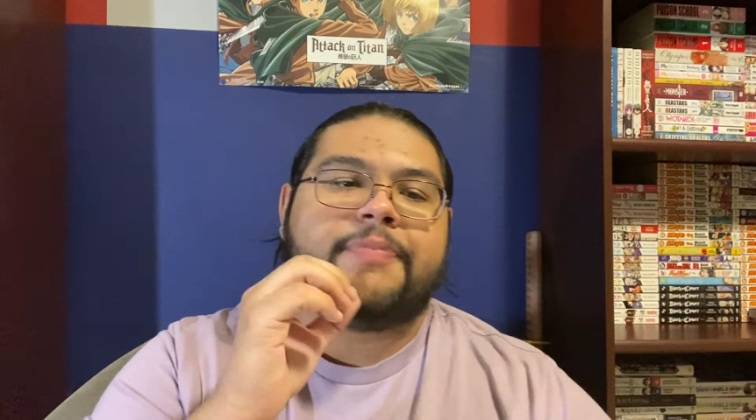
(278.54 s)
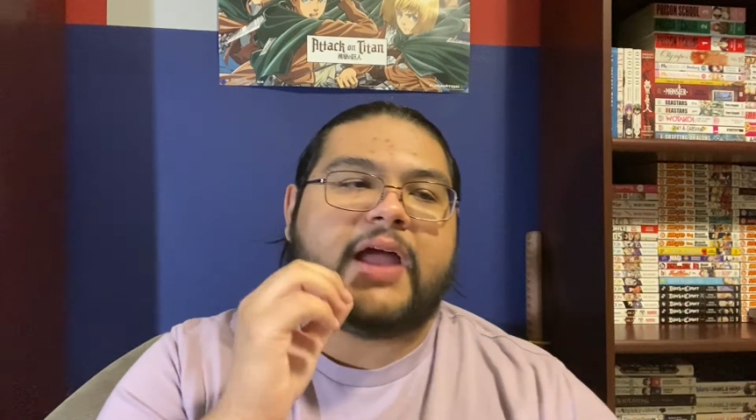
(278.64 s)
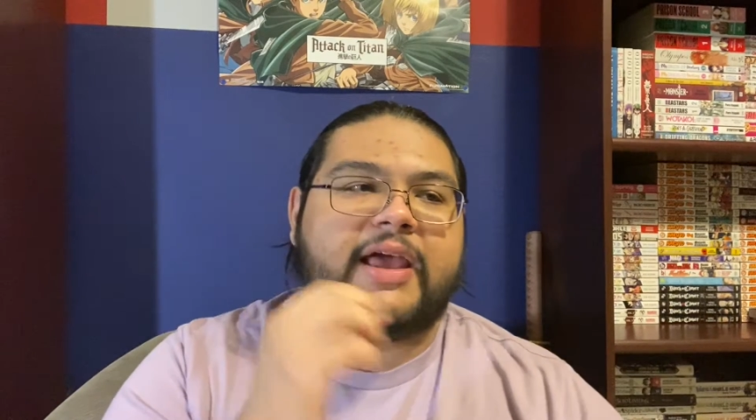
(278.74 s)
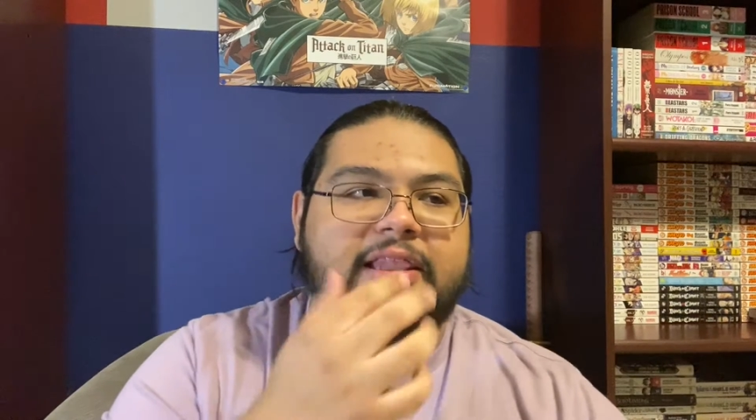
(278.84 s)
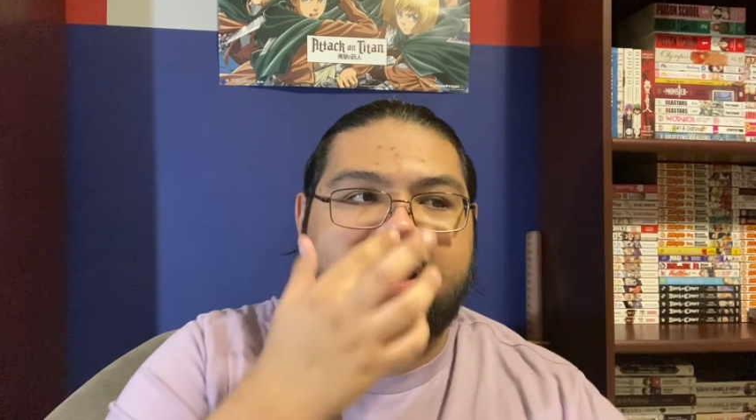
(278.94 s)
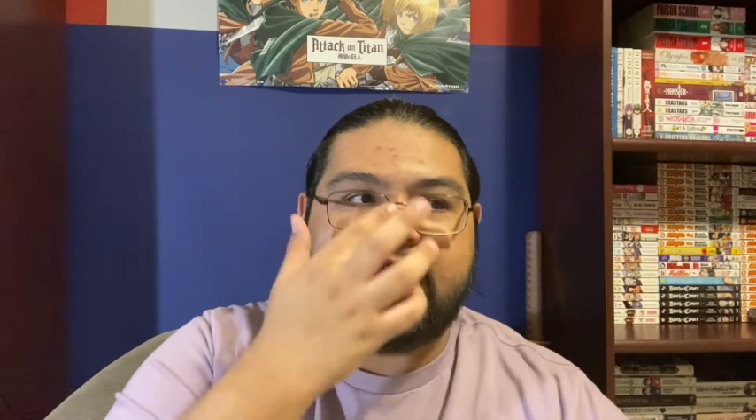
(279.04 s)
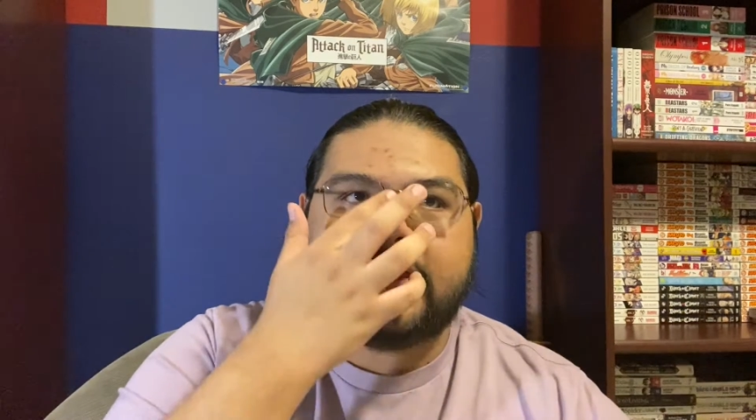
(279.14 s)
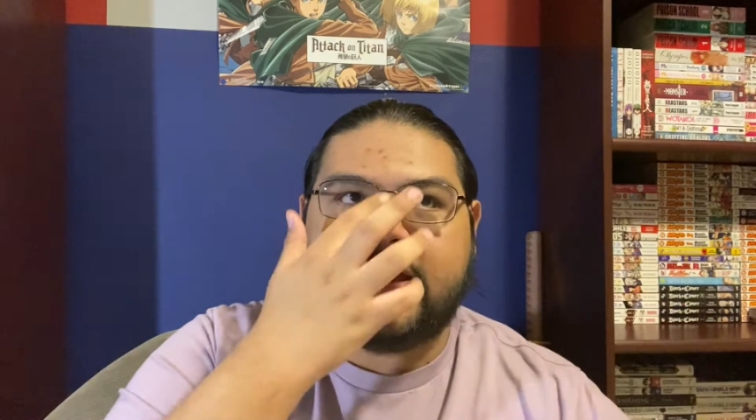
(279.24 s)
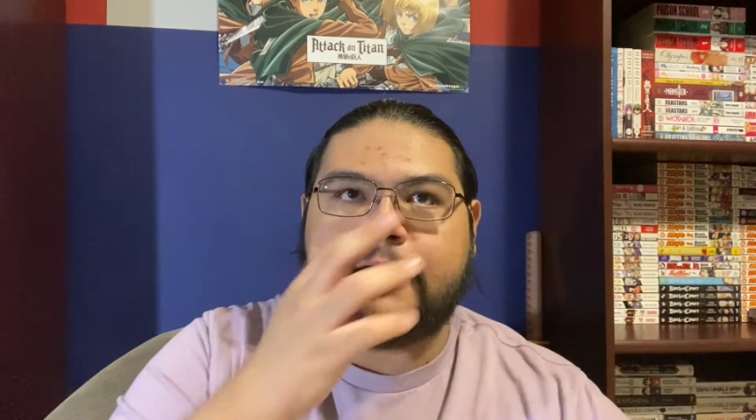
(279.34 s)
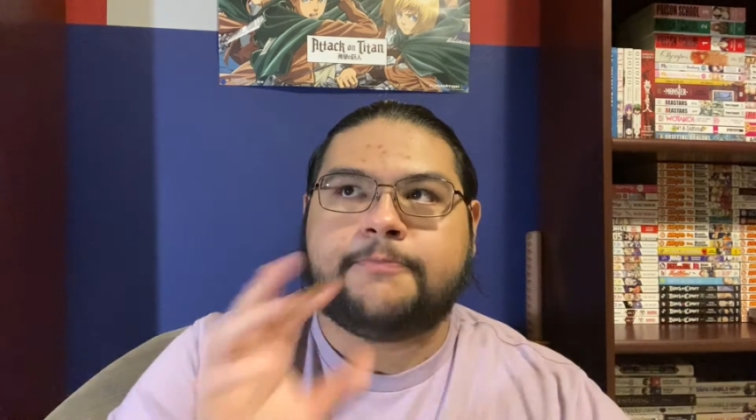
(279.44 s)
I like
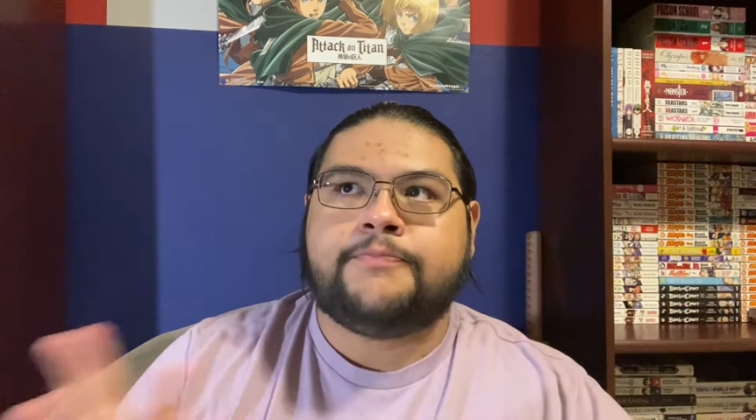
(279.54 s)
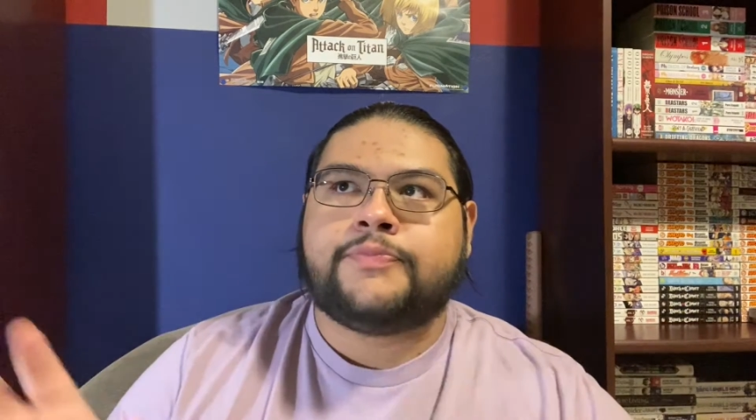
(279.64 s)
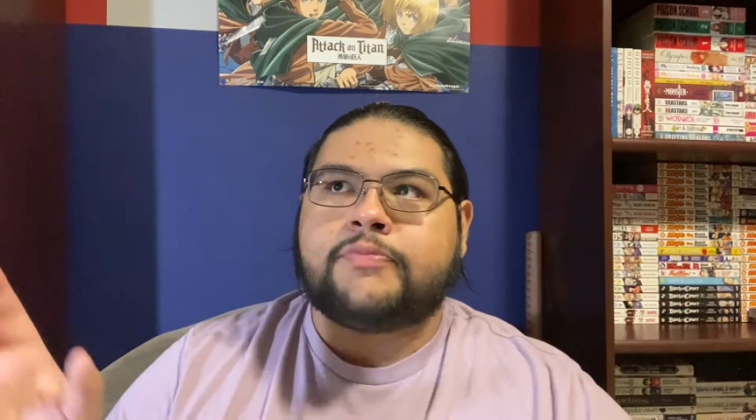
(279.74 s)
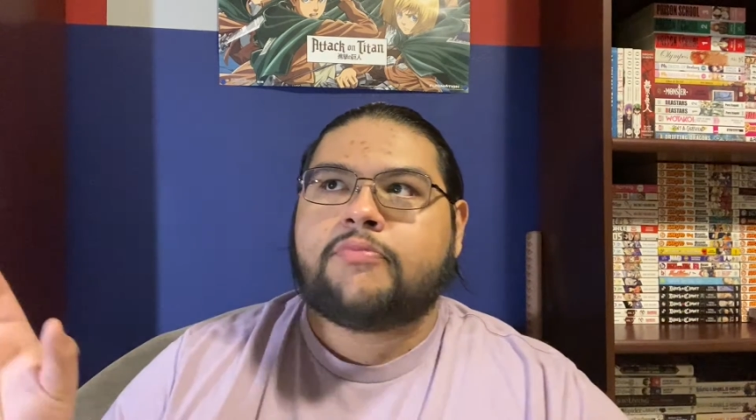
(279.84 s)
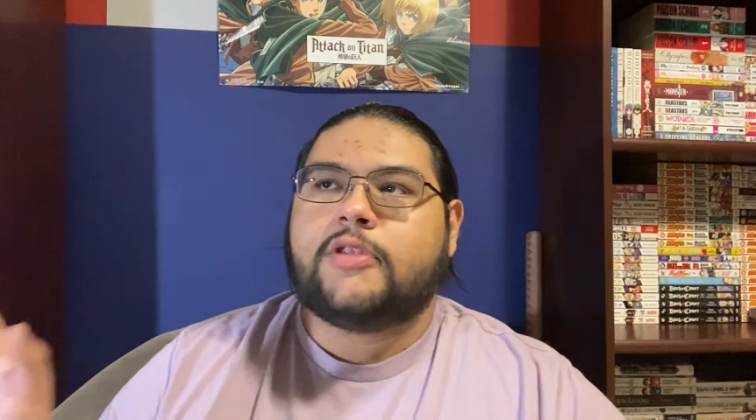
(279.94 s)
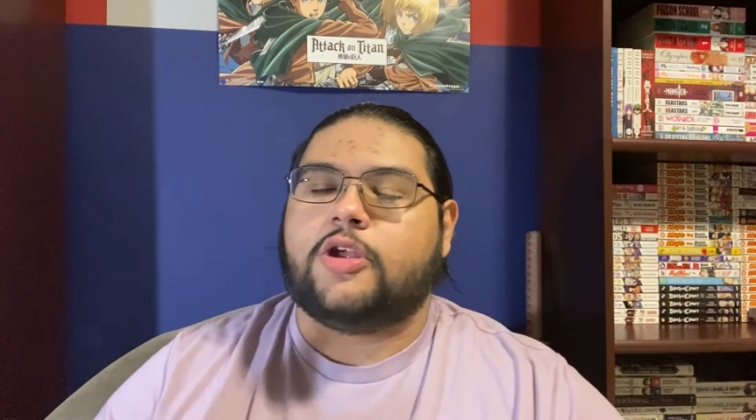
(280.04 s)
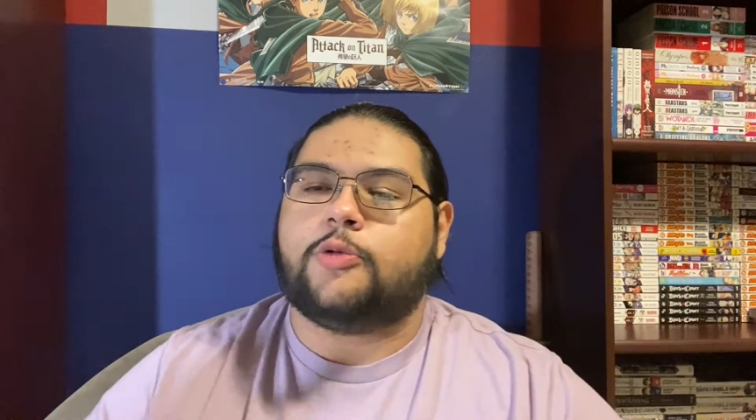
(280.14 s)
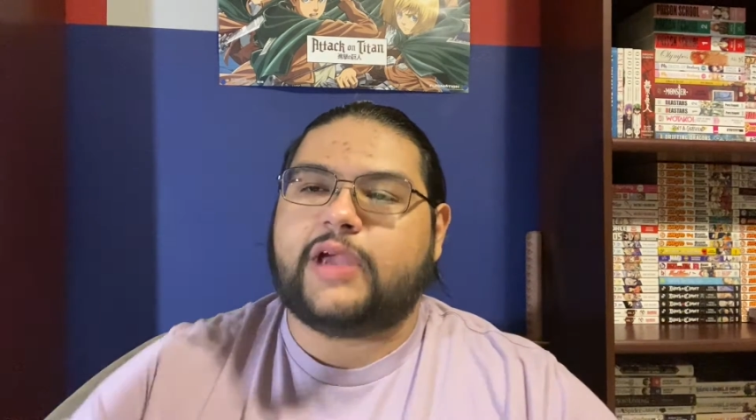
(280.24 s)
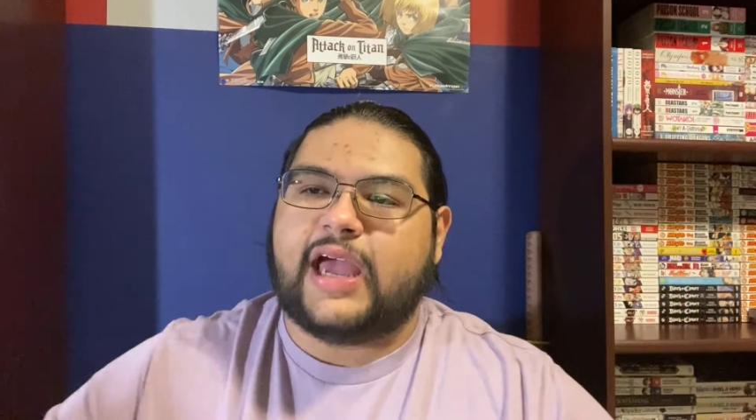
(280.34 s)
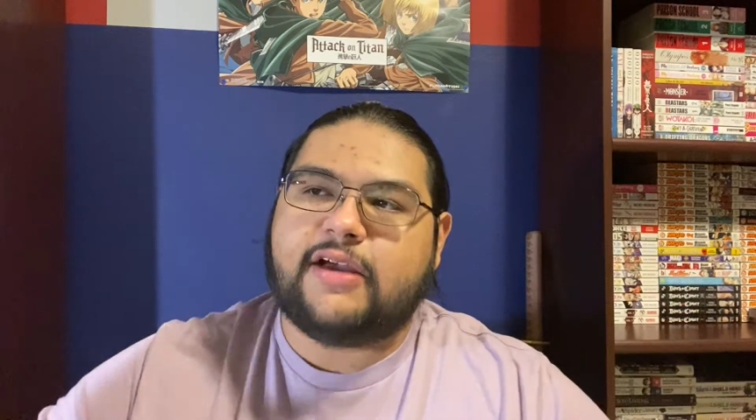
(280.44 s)
that, you know,
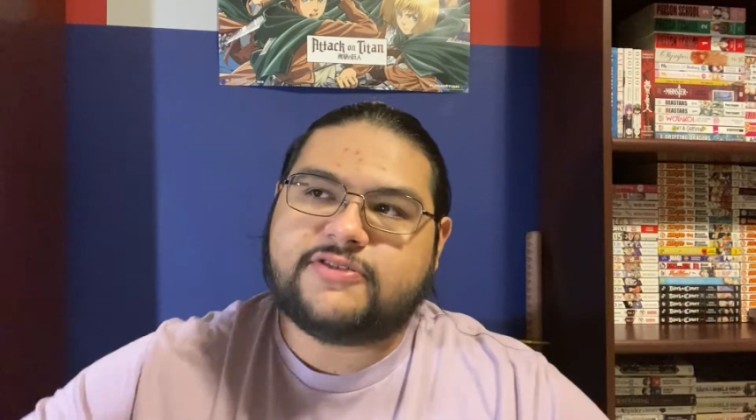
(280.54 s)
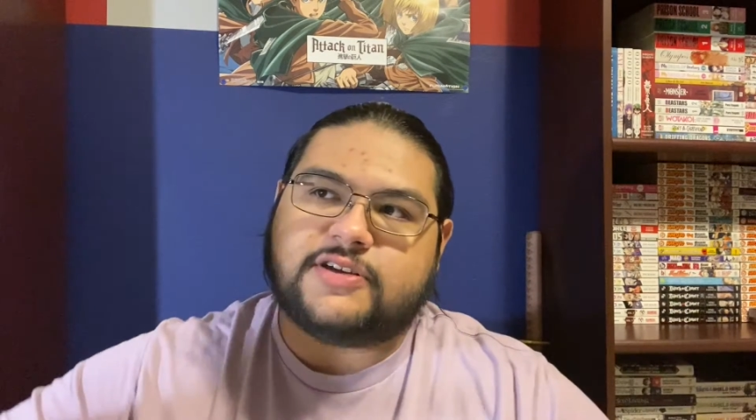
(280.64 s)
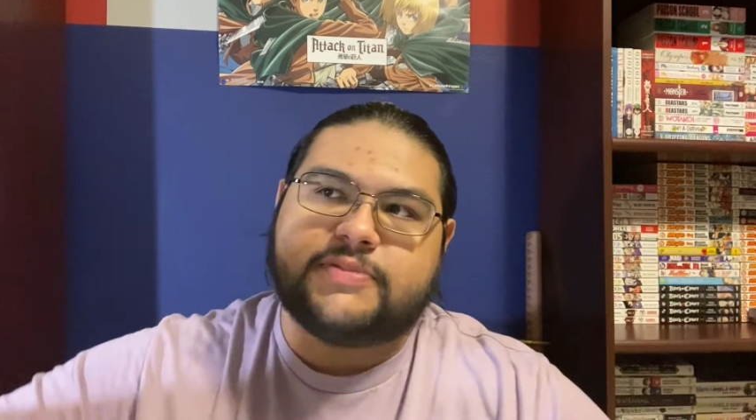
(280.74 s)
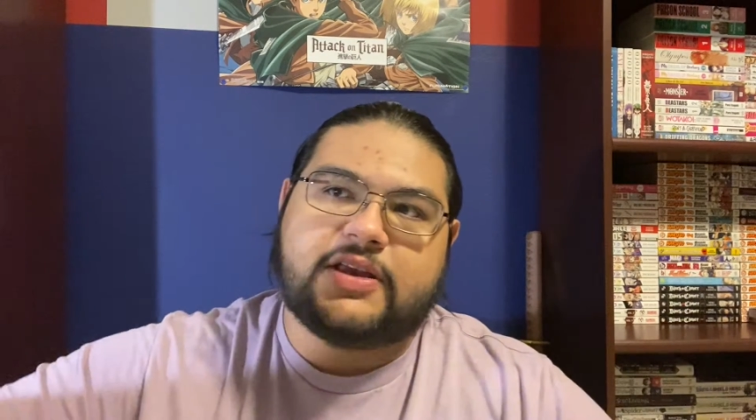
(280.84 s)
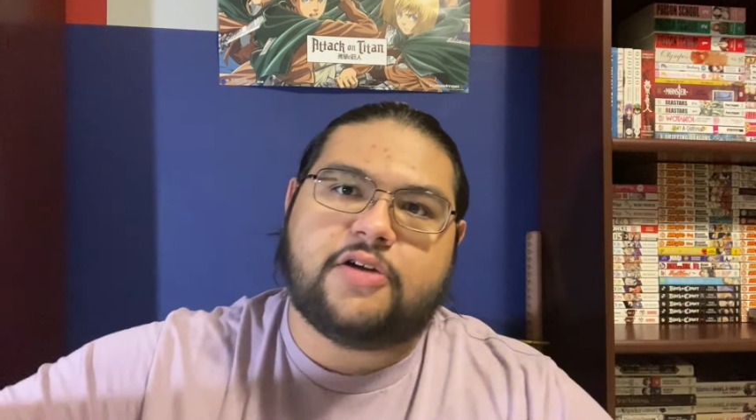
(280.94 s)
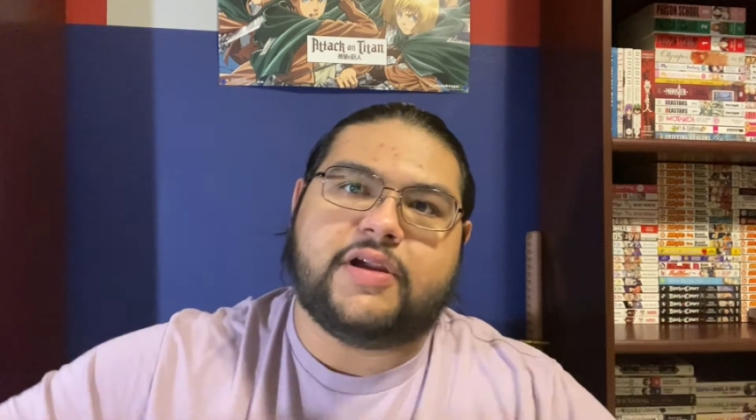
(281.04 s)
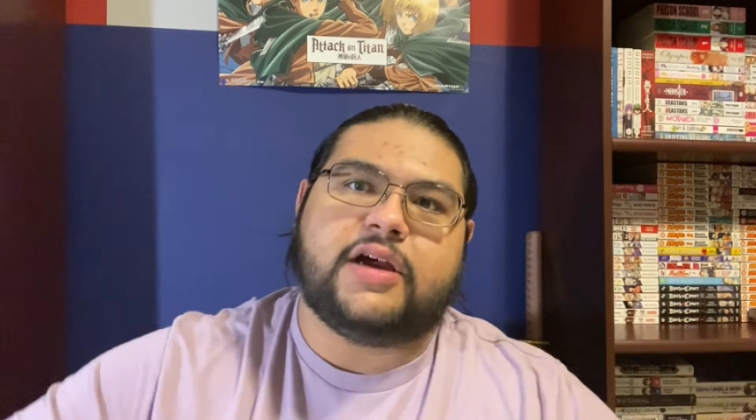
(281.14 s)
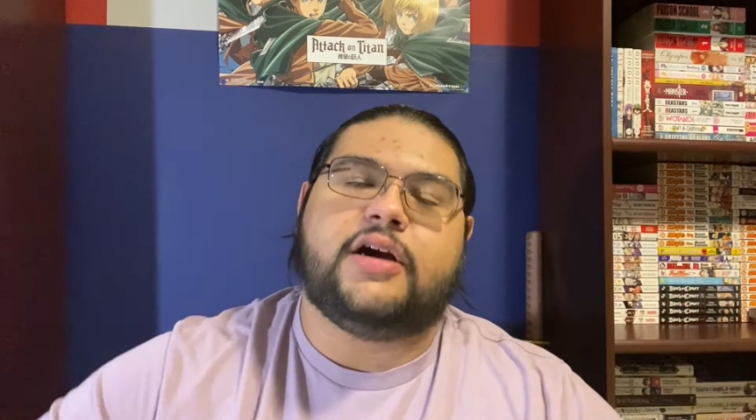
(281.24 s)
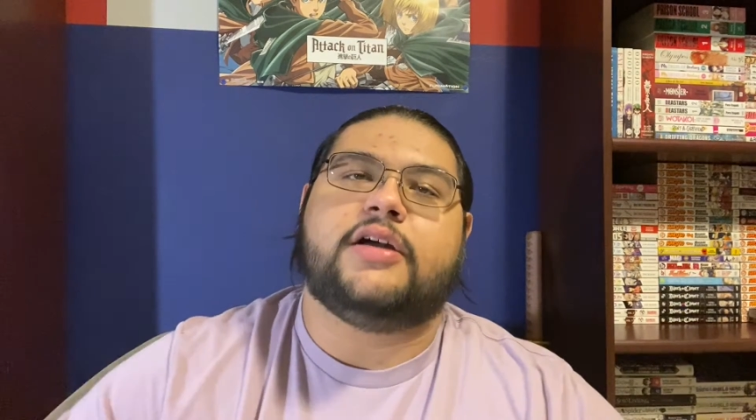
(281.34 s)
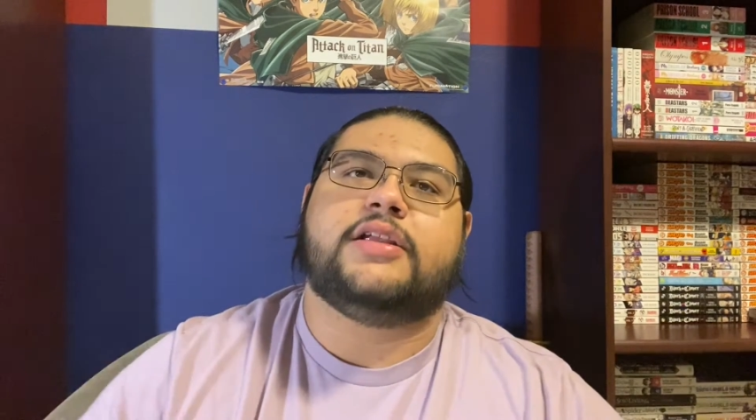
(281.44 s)
we have something going
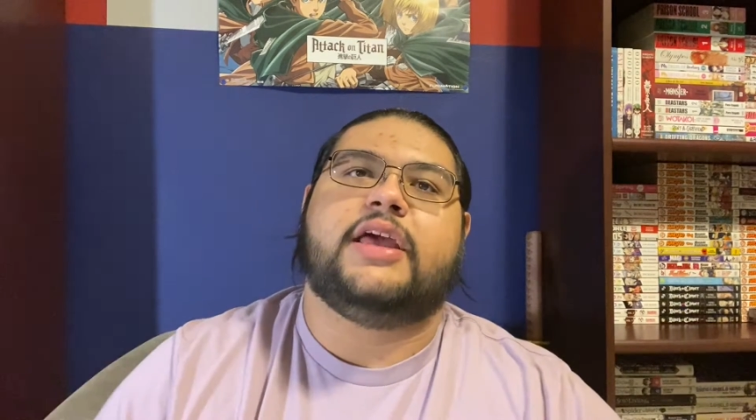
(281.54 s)
on,